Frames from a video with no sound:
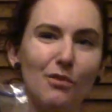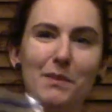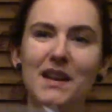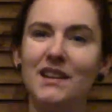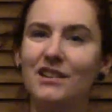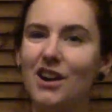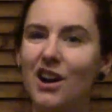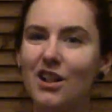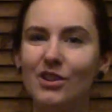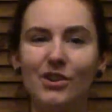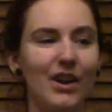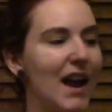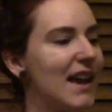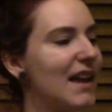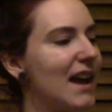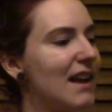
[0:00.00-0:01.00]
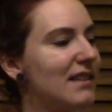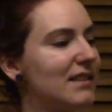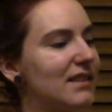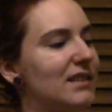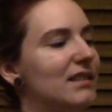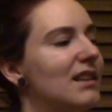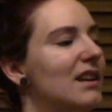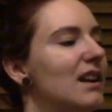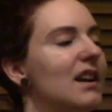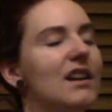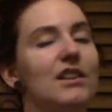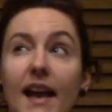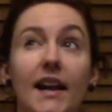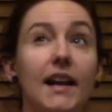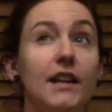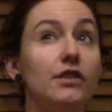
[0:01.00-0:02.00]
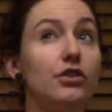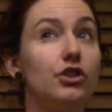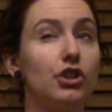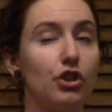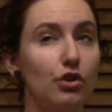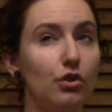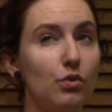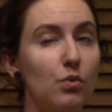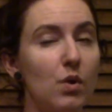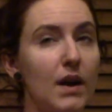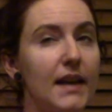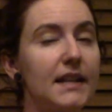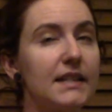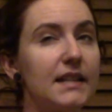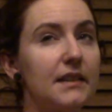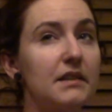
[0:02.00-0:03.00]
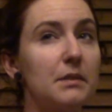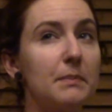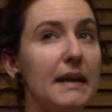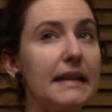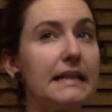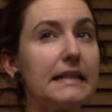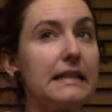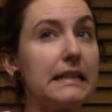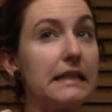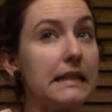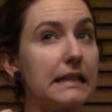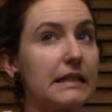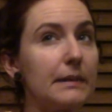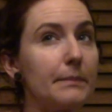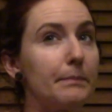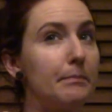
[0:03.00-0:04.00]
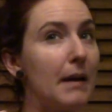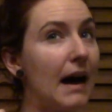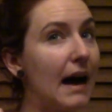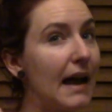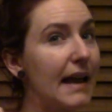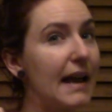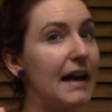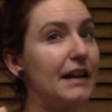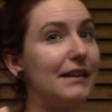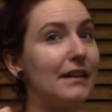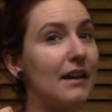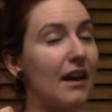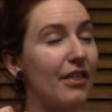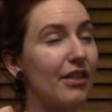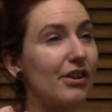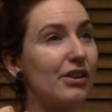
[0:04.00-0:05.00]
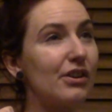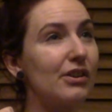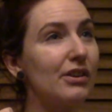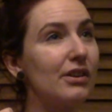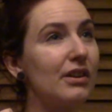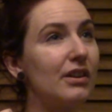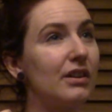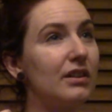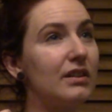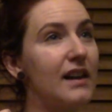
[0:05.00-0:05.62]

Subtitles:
bean color, I guess. And I do anticipate needing to buy another